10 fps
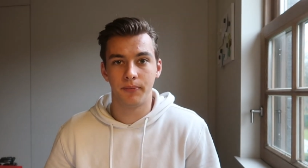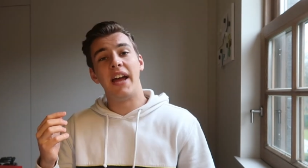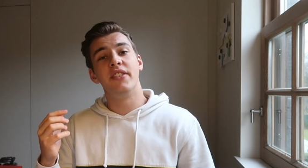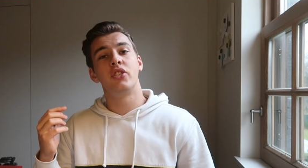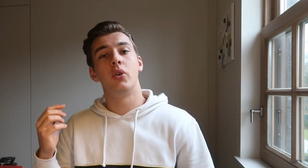
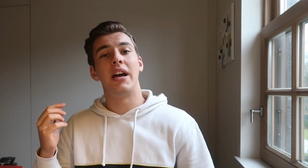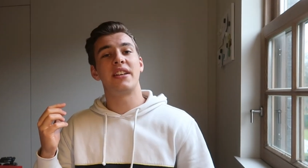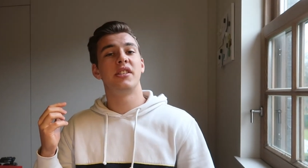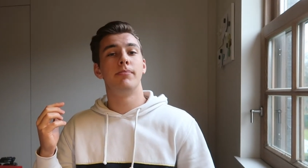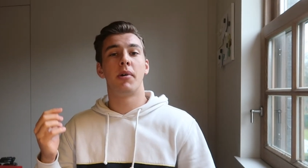And so
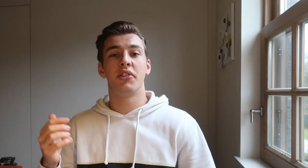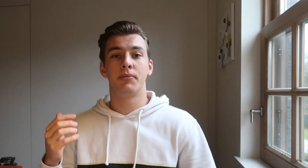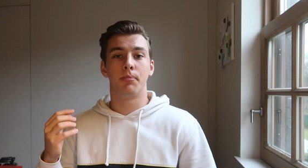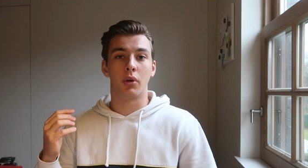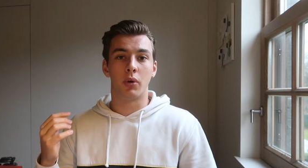as the
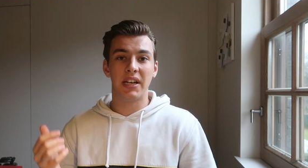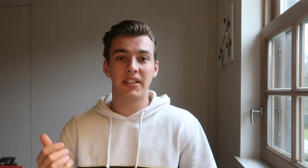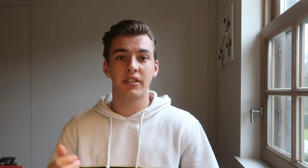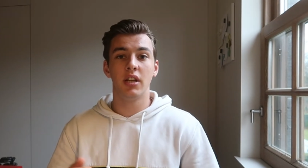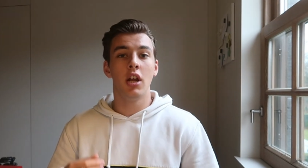months
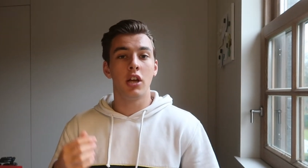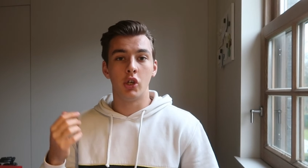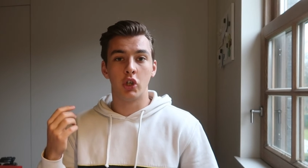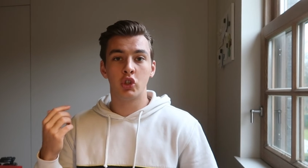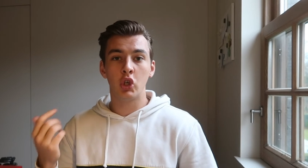progress,
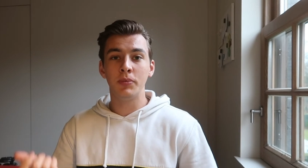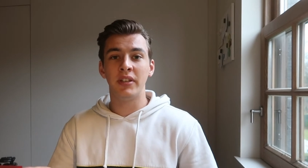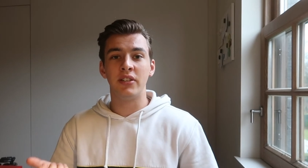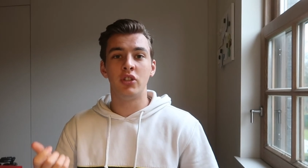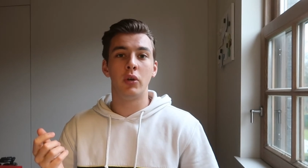your top
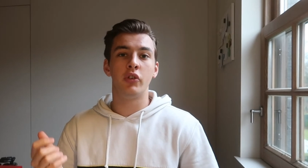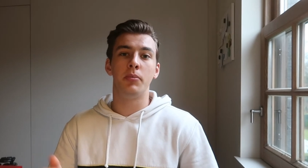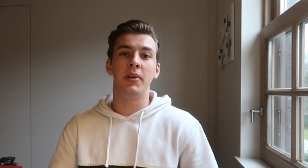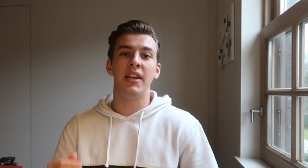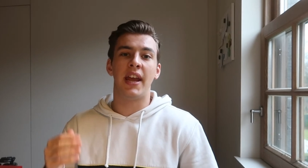set is going
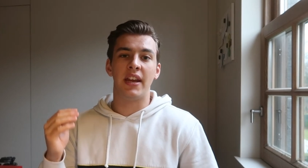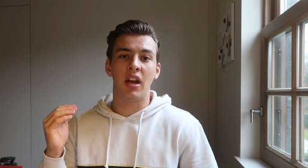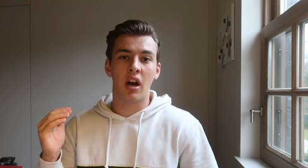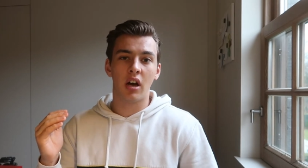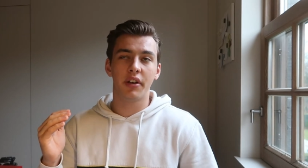to be a
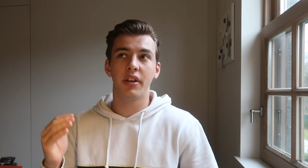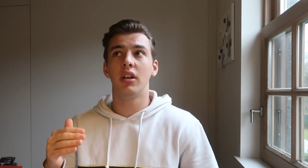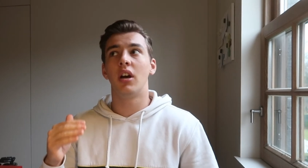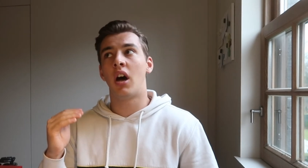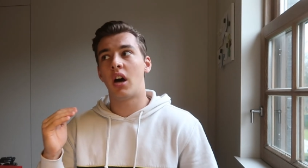
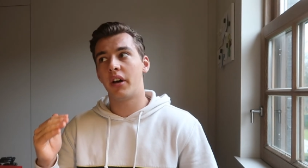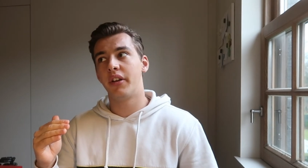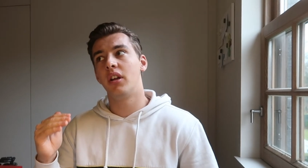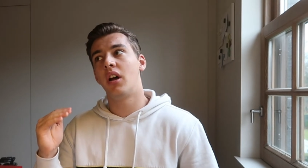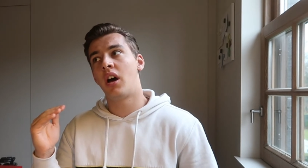harder
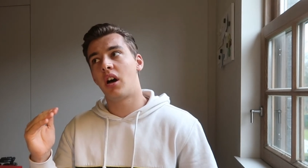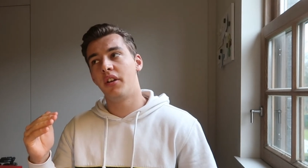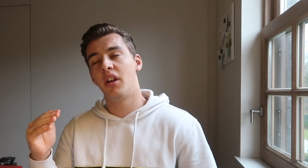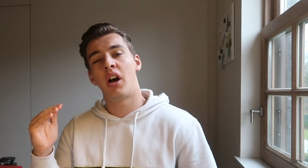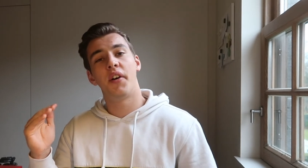
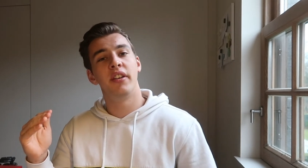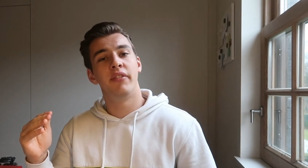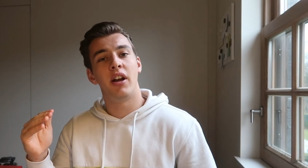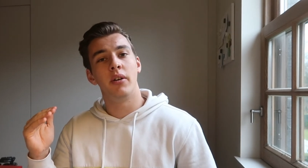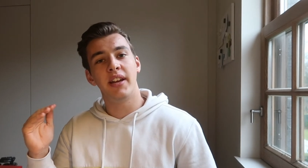
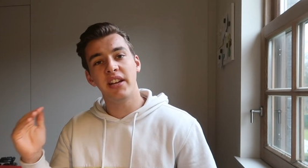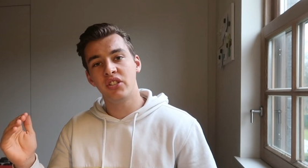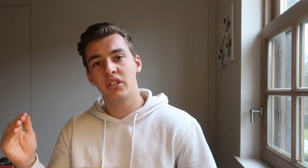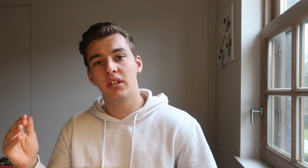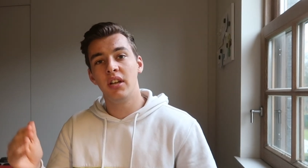
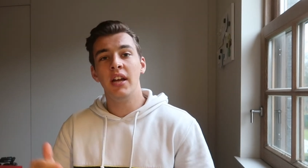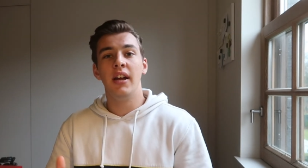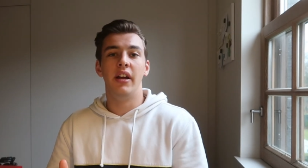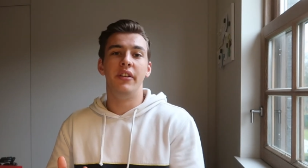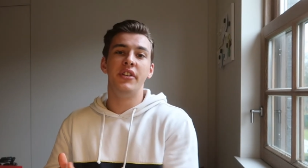variation
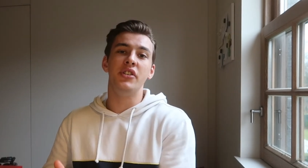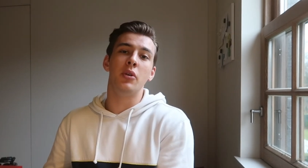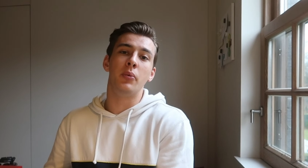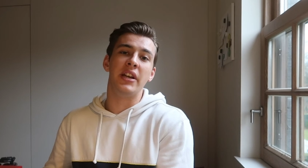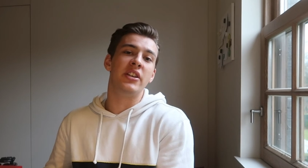until
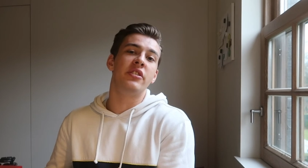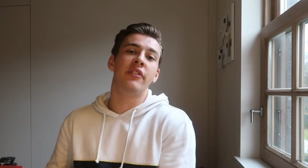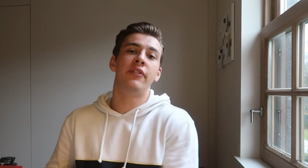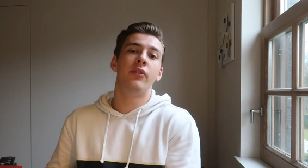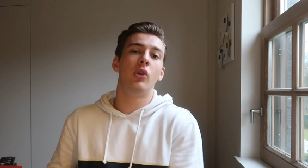you reach
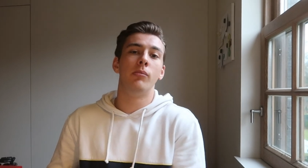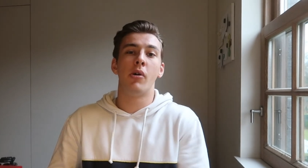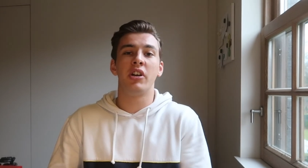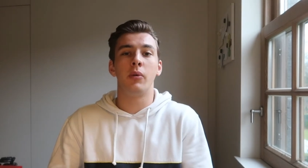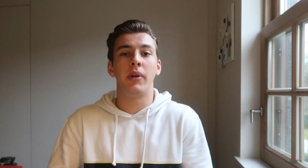full
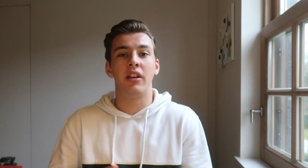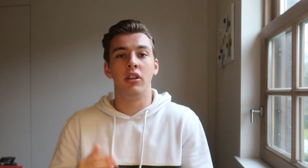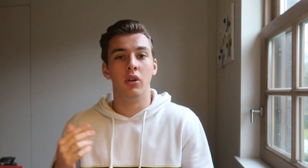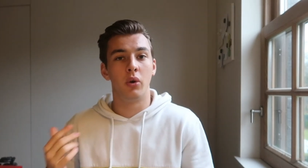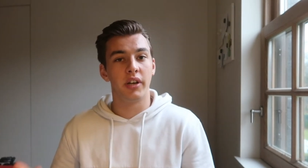body weight
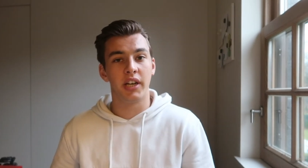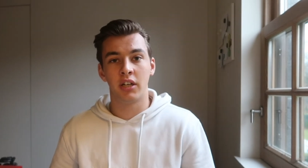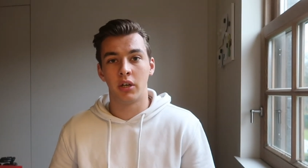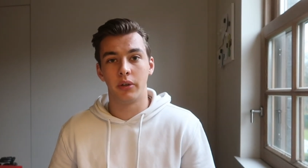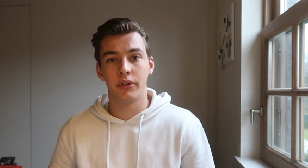Nordic
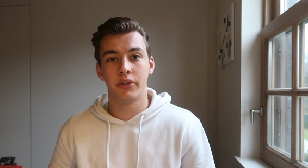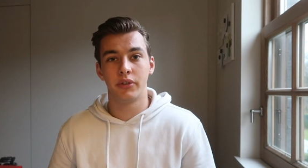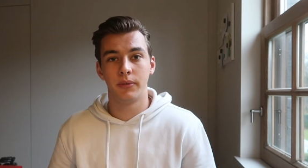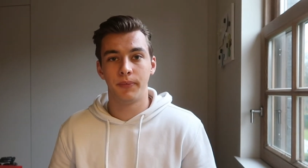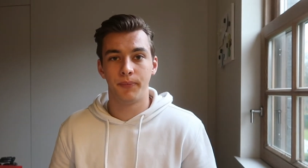
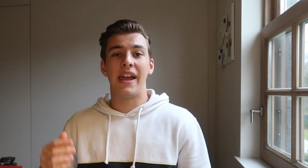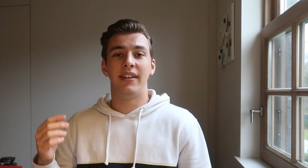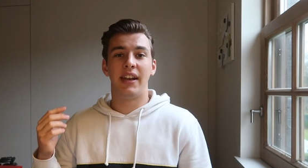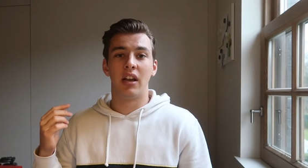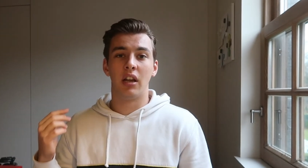curls.
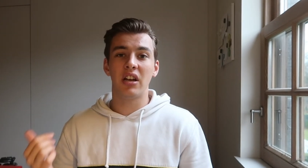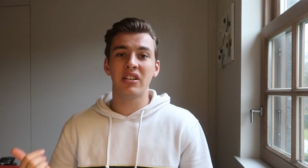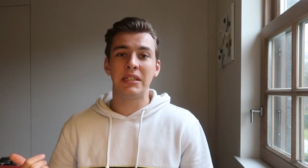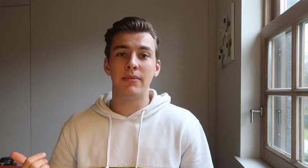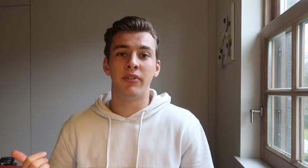And then
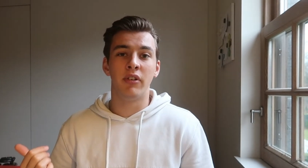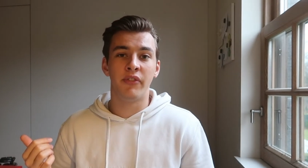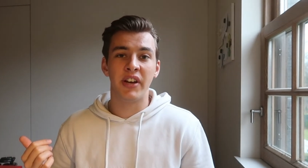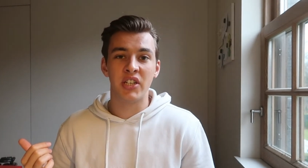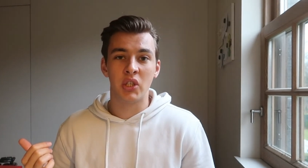lastly, before
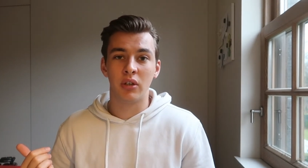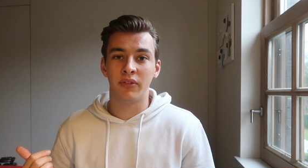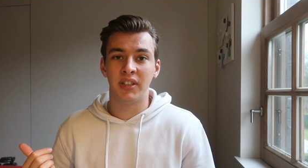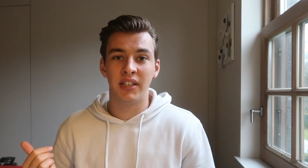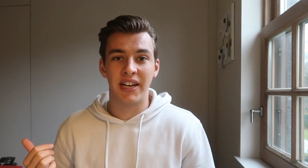finishing
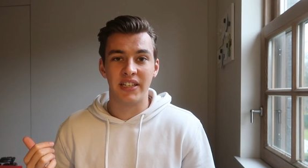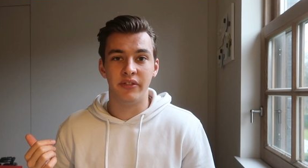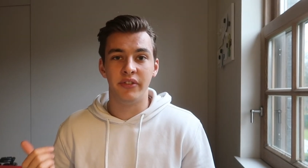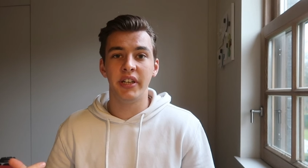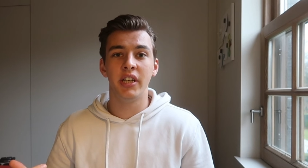off today's
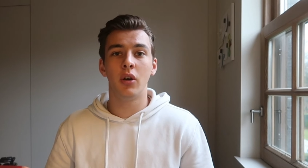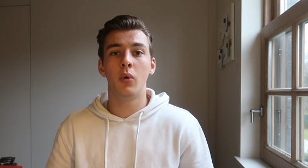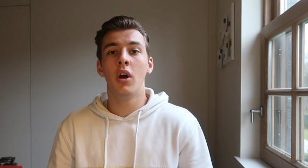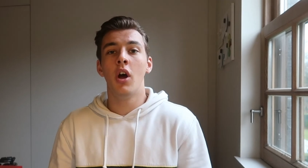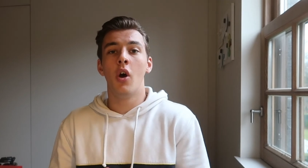video,